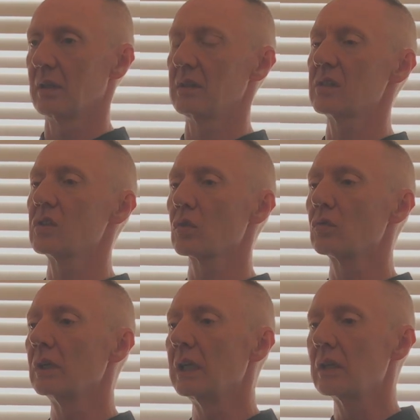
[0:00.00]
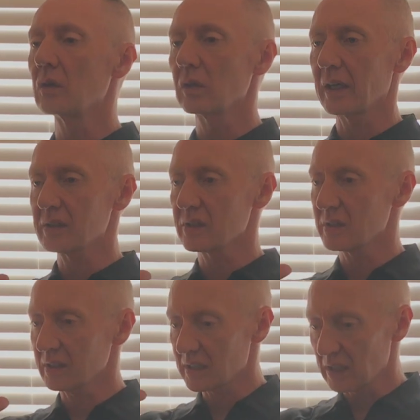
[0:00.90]
And this is a really cool
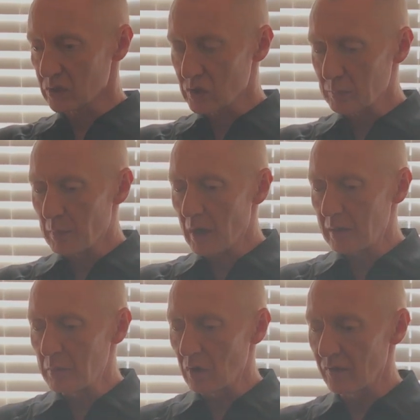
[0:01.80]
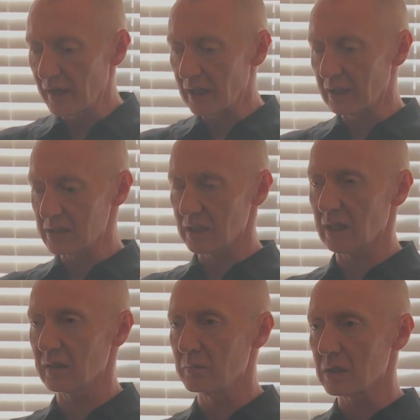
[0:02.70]
exercise to get your spine moving and to
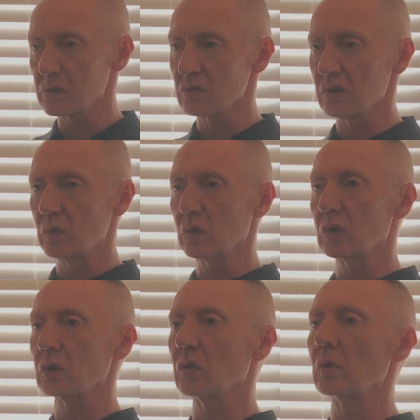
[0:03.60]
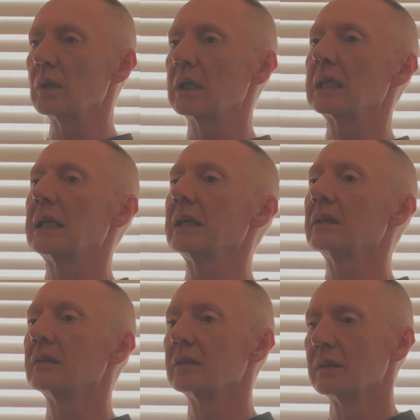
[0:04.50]
get the muscles in your core working.
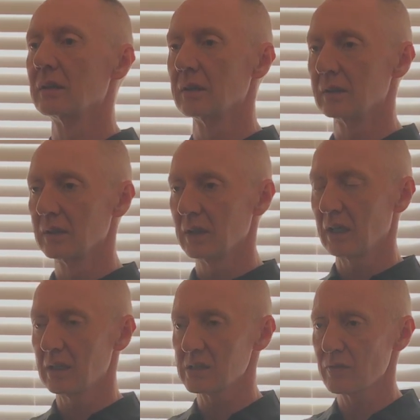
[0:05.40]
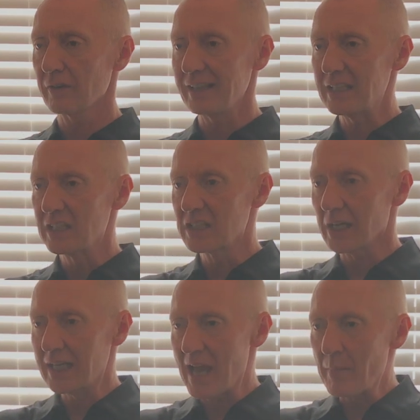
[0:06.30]
And it's very
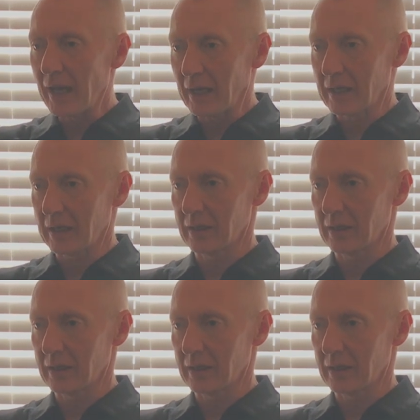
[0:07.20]
dynamic.